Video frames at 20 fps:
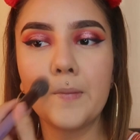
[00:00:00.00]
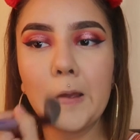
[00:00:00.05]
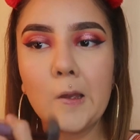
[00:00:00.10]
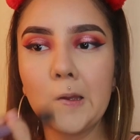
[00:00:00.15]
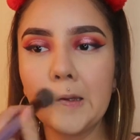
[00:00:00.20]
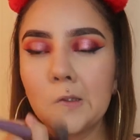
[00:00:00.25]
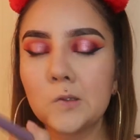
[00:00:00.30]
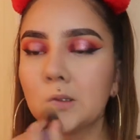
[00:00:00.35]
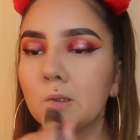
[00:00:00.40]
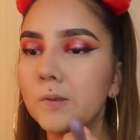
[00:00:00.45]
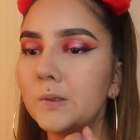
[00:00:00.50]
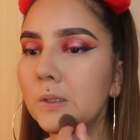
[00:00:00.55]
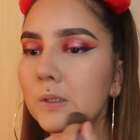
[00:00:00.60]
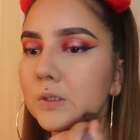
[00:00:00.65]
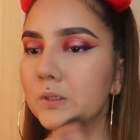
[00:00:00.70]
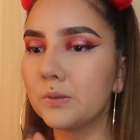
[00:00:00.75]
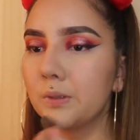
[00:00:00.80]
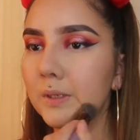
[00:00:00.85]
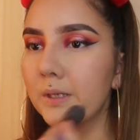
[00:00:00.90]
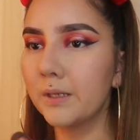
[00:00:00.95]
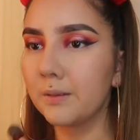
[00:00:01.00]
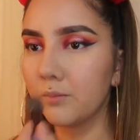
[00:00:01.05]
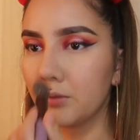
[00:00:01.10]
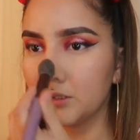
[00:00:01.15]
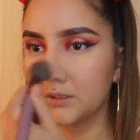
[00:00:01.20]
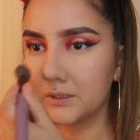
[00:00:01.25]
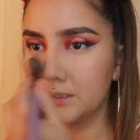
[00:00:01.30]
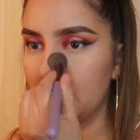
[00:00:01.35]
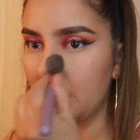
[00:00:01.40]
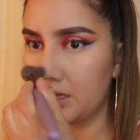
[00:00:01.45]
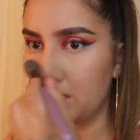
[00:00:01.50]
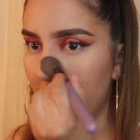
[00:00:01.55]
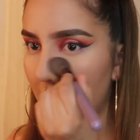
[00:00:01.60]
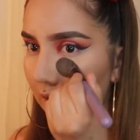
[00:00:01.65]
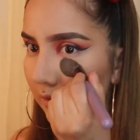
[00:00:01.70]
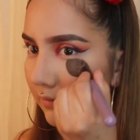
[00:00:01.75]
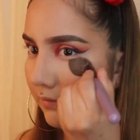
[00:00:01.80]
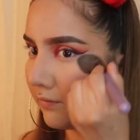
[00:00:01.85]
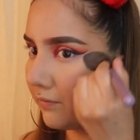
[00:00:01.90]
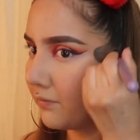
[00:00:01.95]
baked, so everything's already mostly
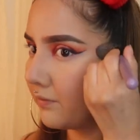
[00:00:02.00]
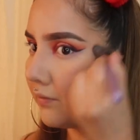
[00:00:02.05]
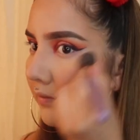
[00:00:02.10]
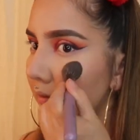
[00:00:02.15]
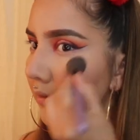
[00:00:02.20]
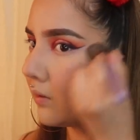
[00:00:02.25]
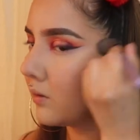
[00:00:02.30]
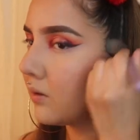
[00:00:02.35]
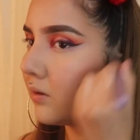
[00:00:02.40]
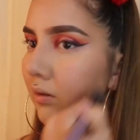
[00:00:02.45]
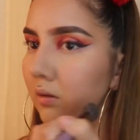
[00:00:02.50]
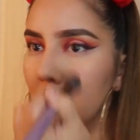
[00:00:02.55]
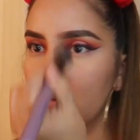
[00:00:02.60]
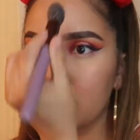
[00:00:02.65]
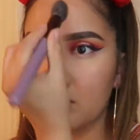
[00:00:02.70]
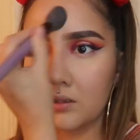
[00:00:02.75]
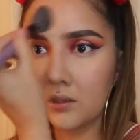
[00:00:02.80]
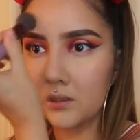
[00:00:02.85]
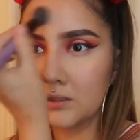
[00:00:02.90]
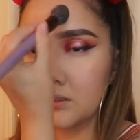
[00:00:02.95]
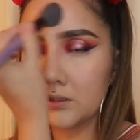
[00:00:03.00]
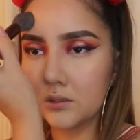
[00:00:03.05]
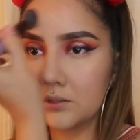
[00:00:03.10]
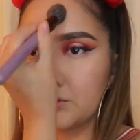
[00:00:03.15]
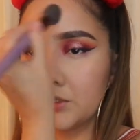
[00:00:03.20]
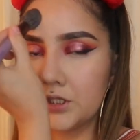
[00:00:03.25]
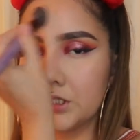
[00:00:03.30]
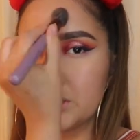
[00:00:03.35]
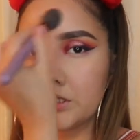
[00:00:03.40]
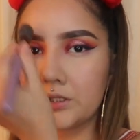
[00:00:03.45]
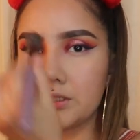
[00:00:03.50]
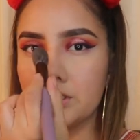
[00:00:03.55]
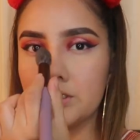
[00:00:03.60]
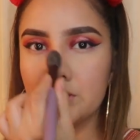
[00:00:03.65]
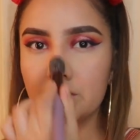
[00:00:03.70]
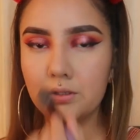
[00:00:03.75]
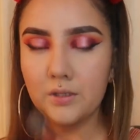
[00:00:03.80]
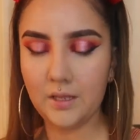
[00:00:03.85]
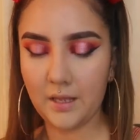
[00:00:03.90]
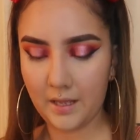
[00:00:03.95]
off. So we're just gonna
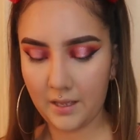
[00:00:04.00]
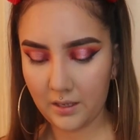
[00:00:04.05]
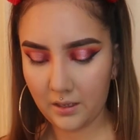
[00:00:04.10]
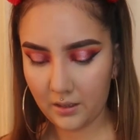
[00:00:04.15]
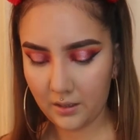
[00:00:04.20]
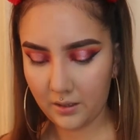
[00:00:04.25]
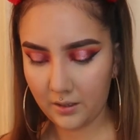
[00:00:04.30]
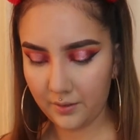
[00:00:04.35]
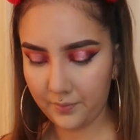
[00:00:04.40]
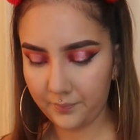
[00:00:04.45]
do that.